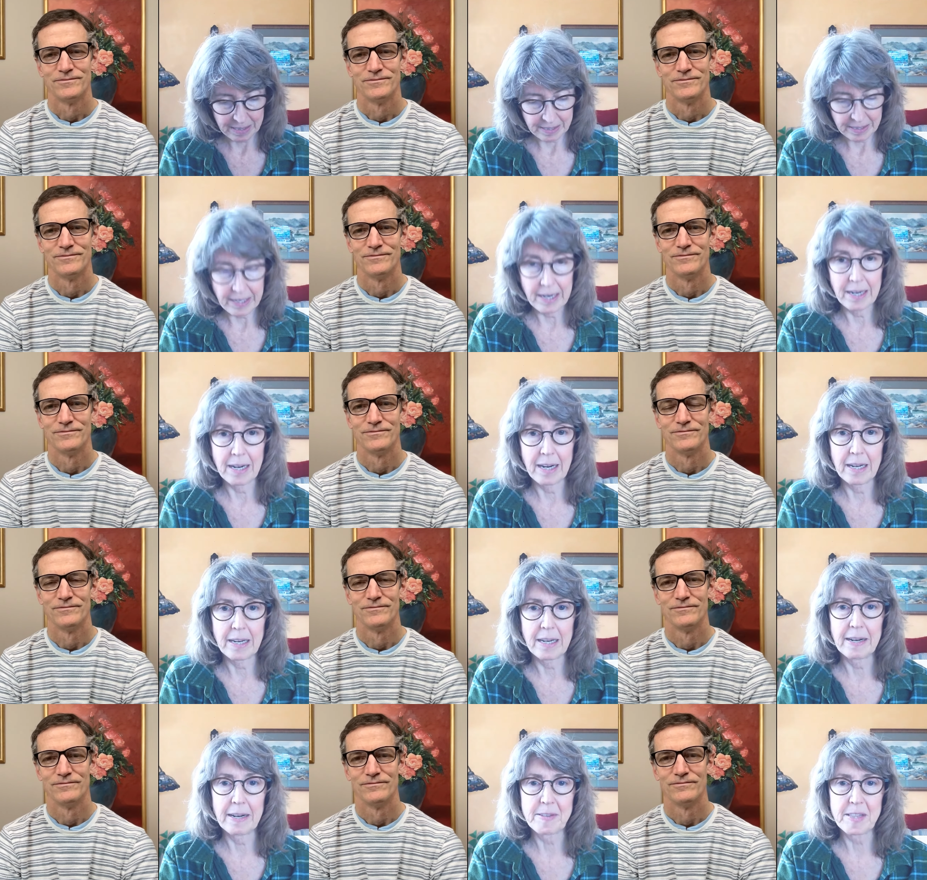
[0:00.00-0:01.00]
Speaker 1: Yeah,
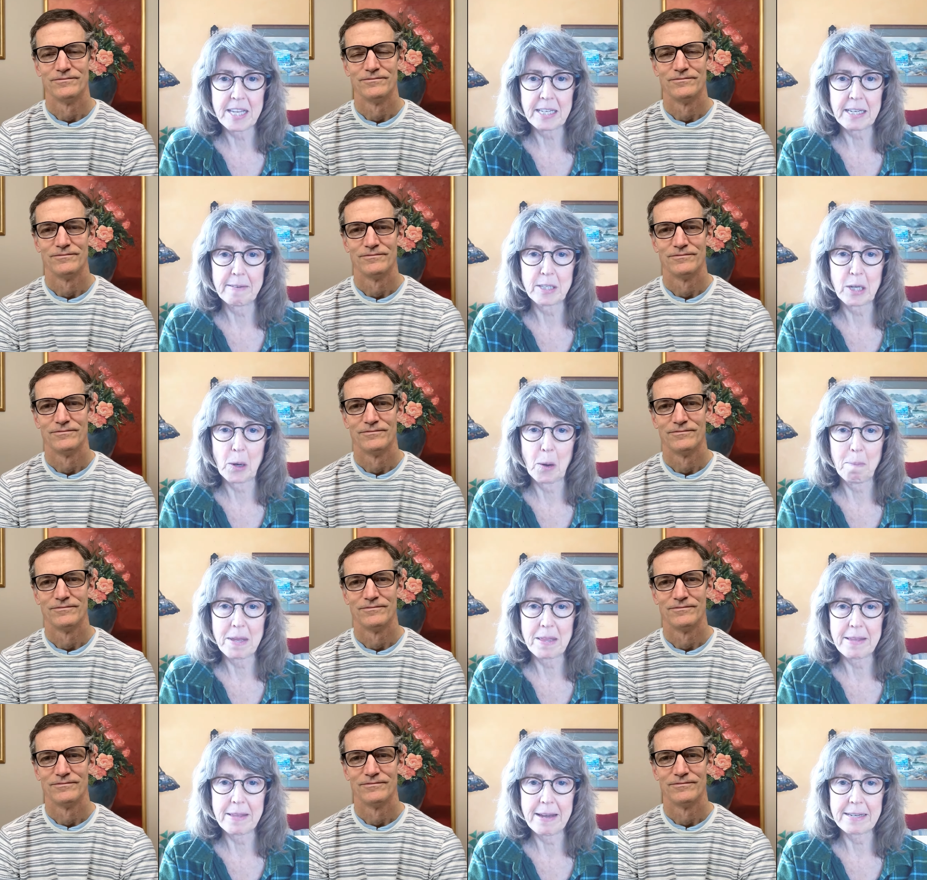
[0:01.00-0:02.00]
yeah, I would think I was
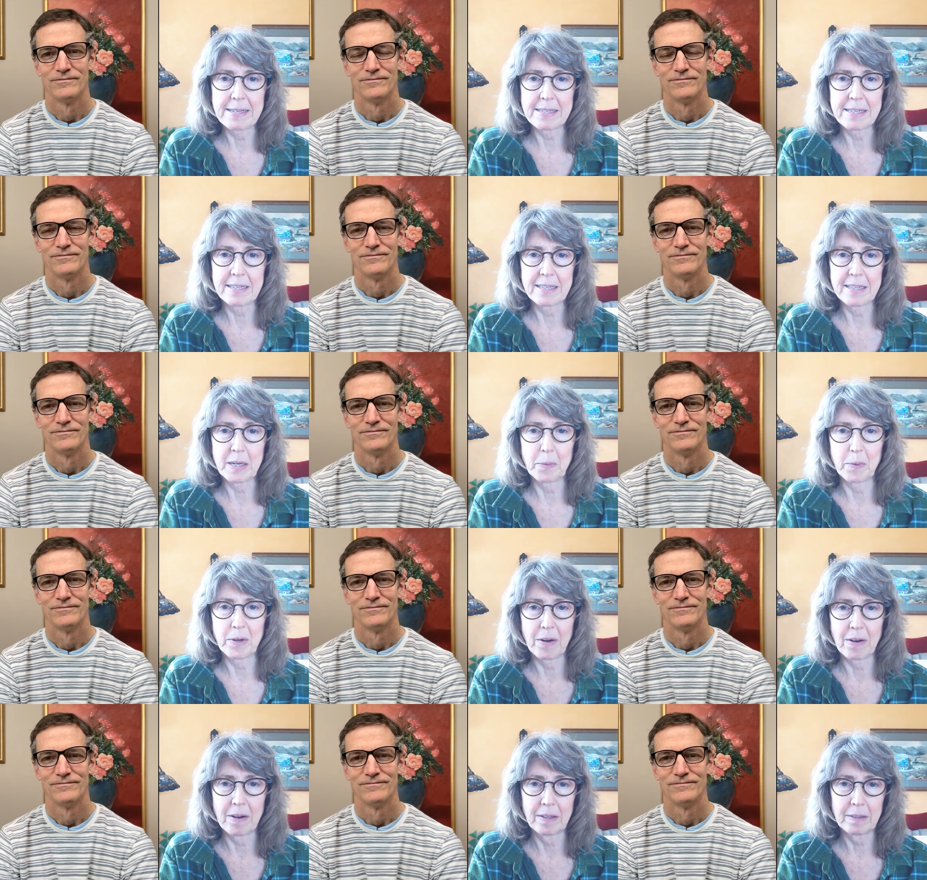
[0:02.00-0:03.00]
hoping that it
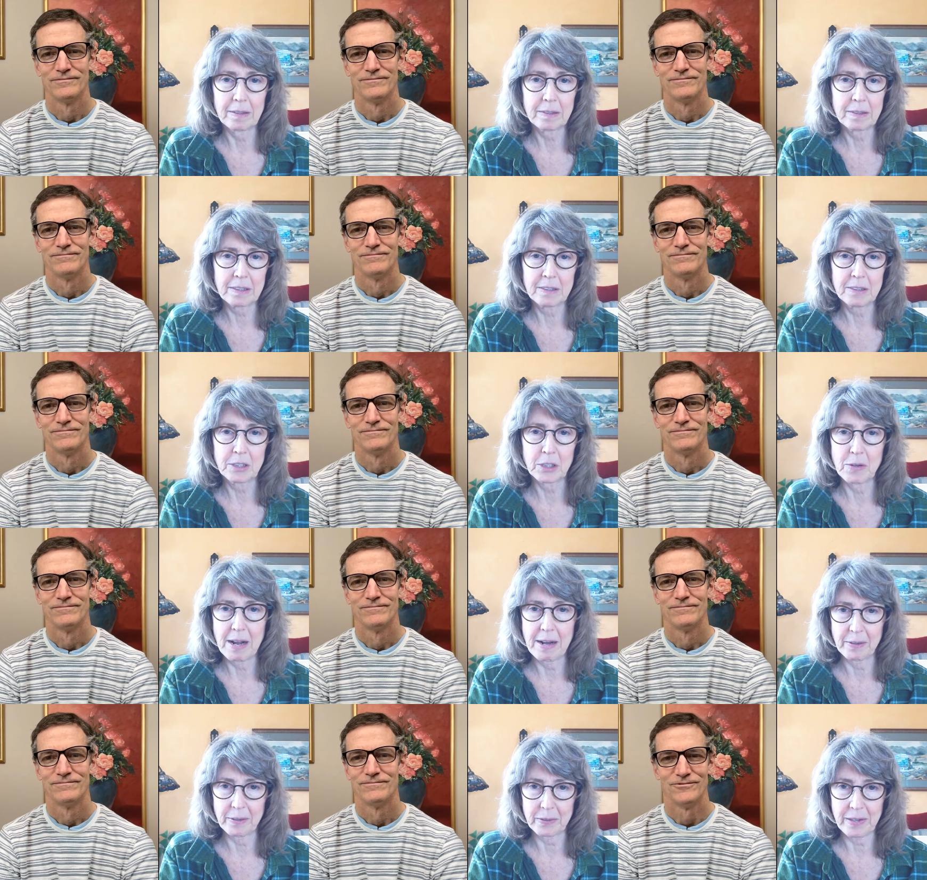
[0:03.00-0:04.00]
would all turn
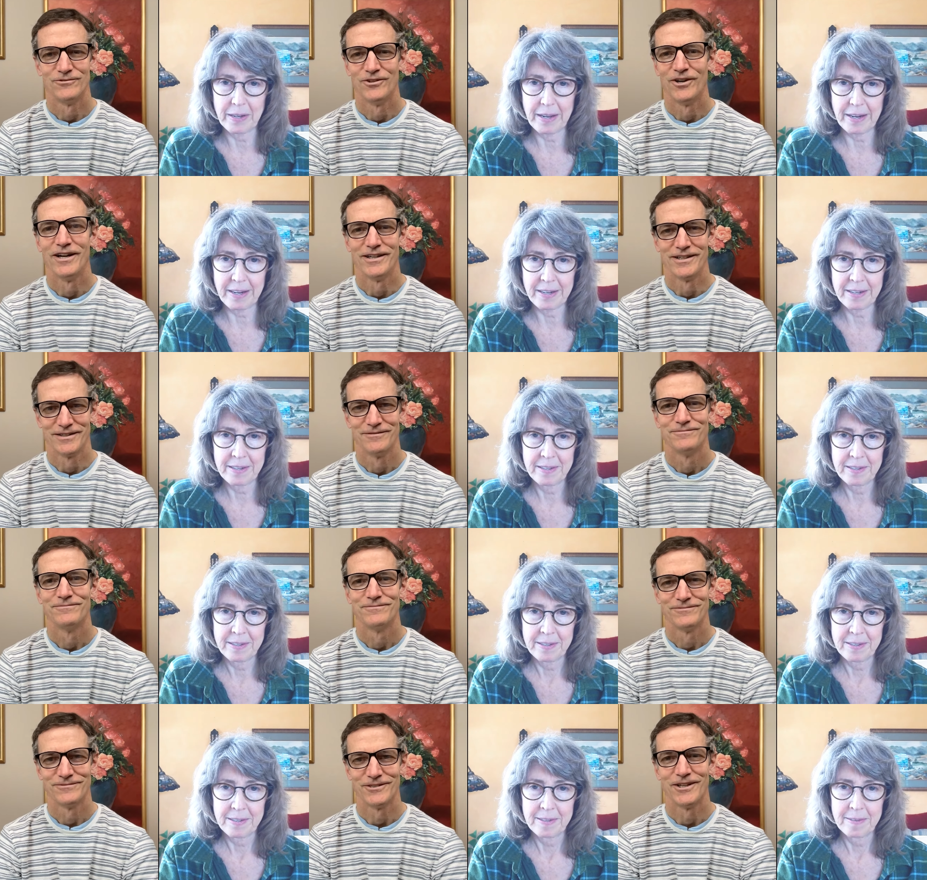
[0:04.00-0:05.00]
out okay. Right.
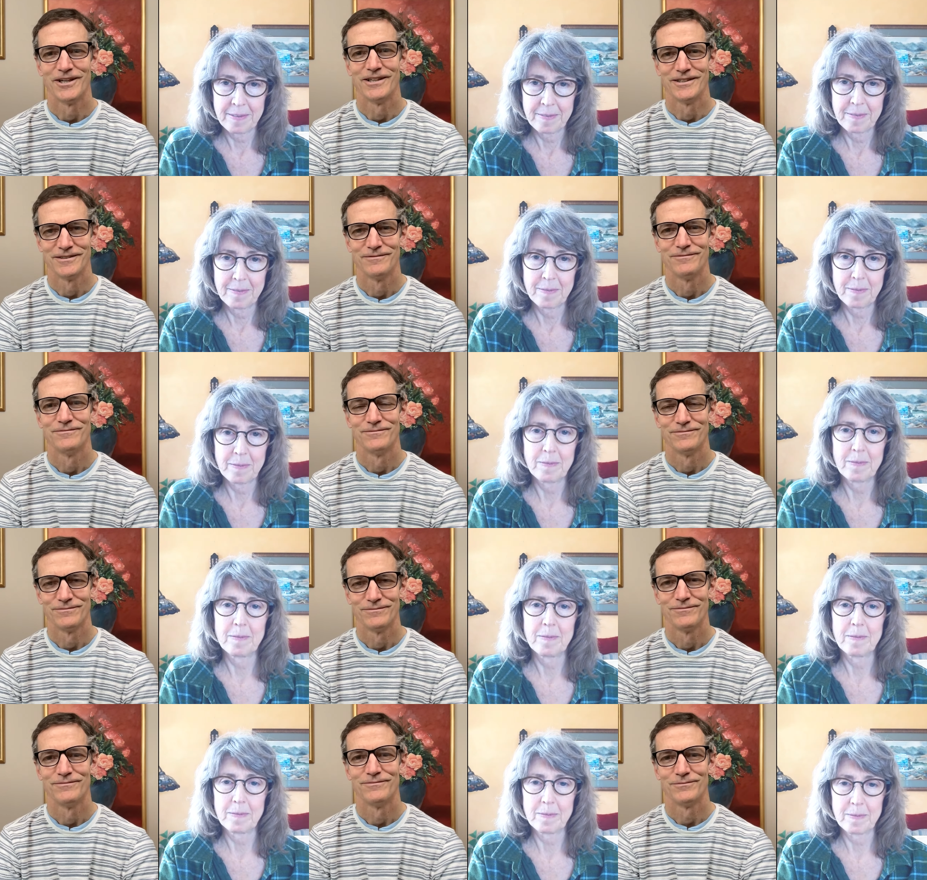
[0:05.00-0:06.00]
Speaker 2: Right.
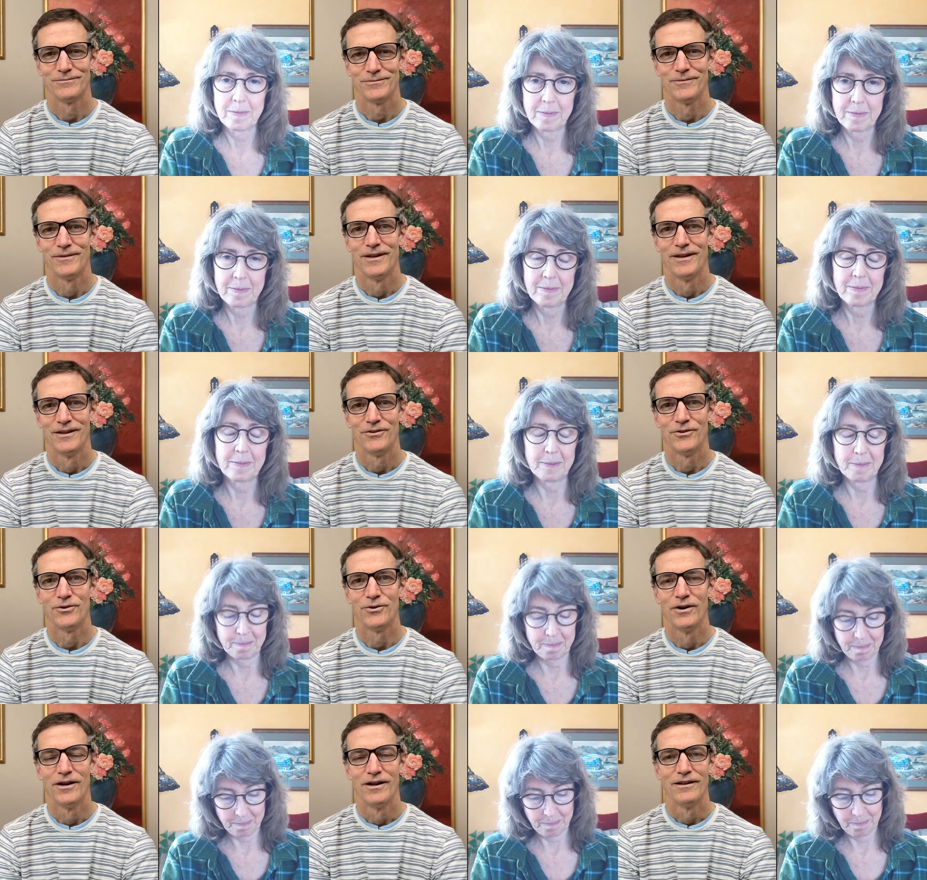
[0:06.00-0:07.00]

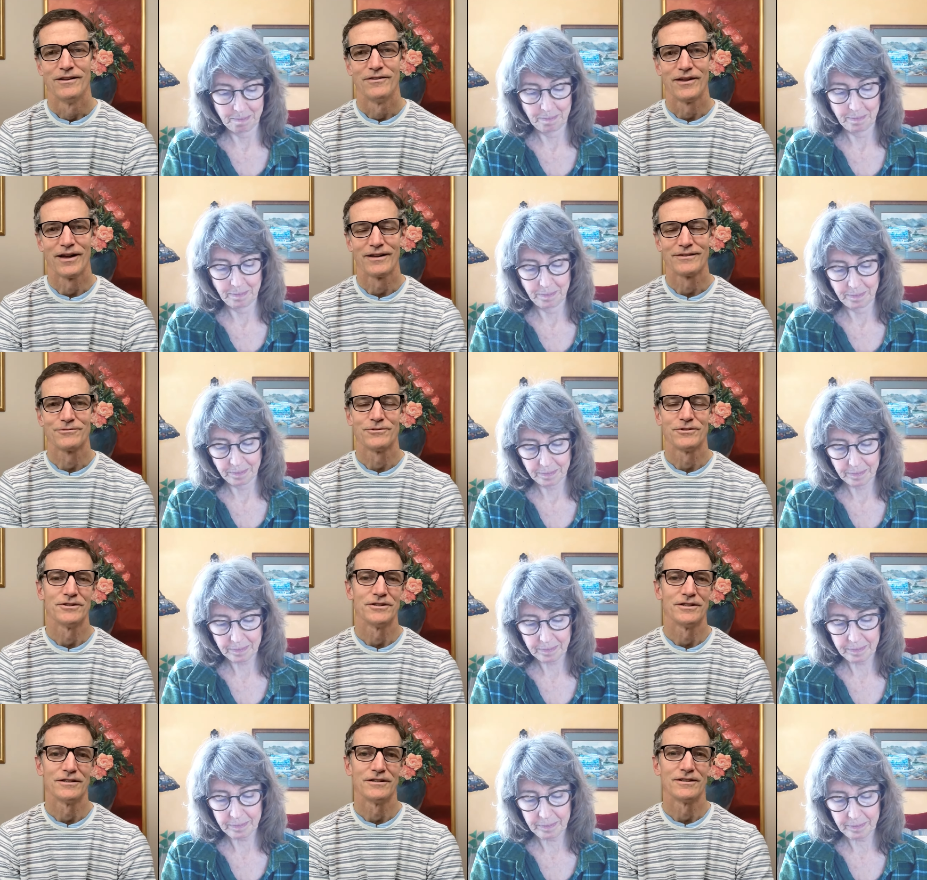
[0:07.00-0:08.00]
So that's
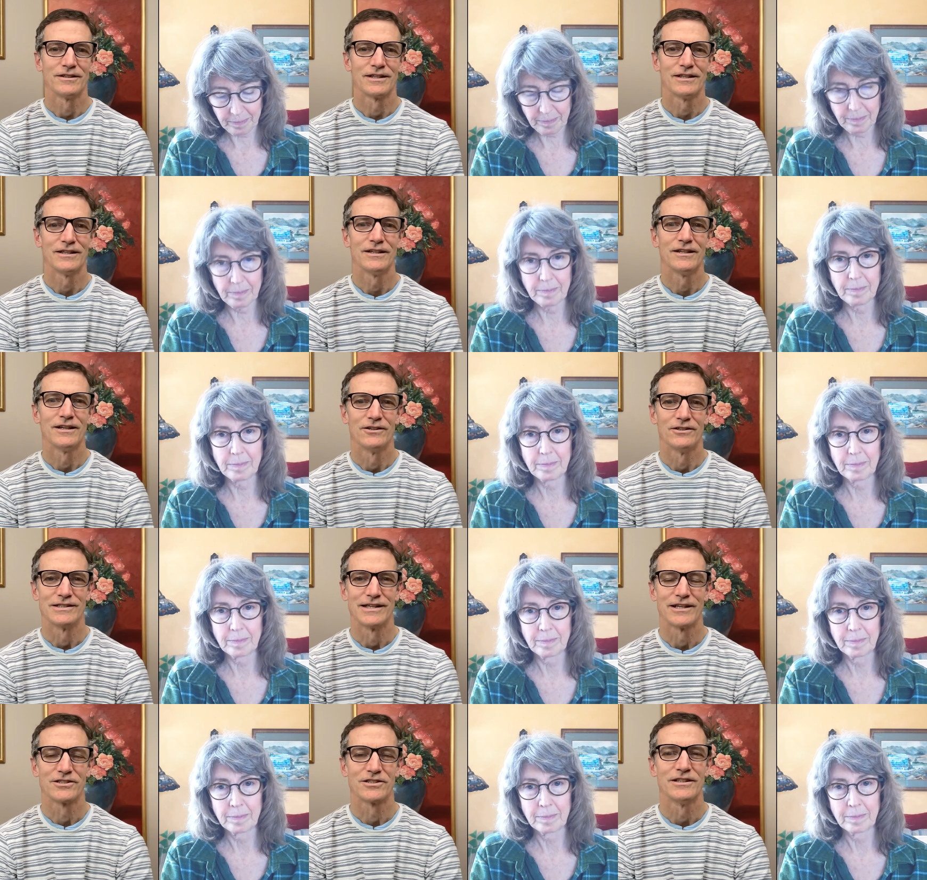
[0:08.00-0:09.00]
really key here is
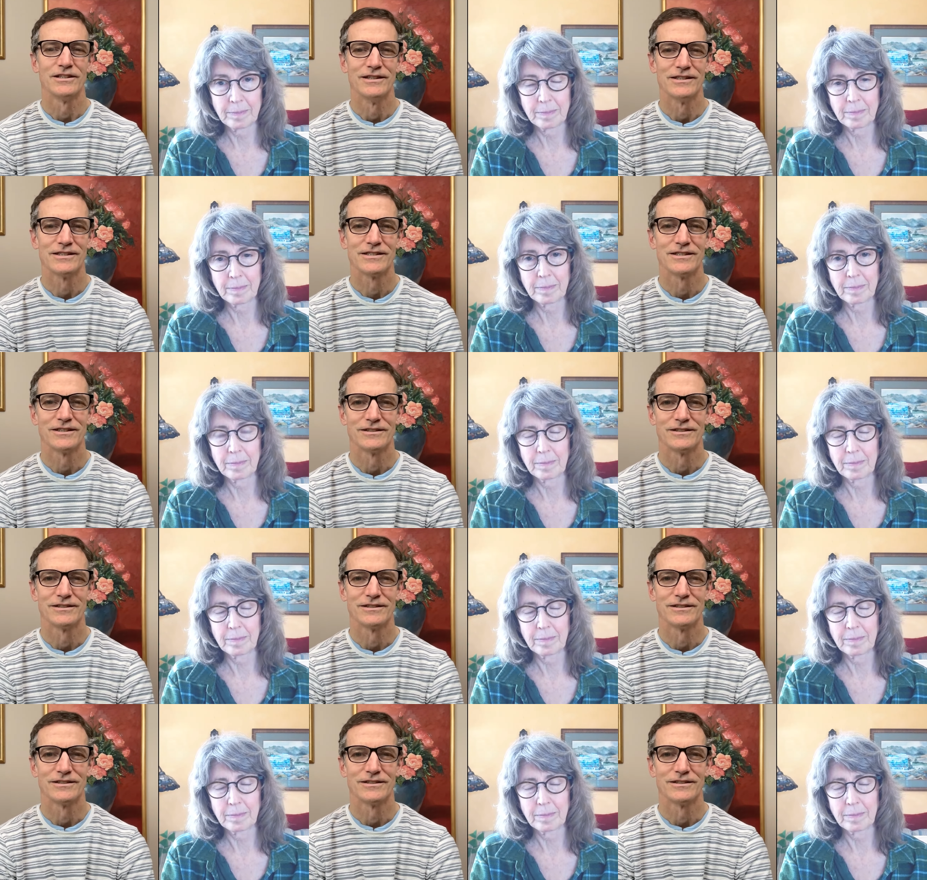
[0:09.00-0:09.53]
actually listening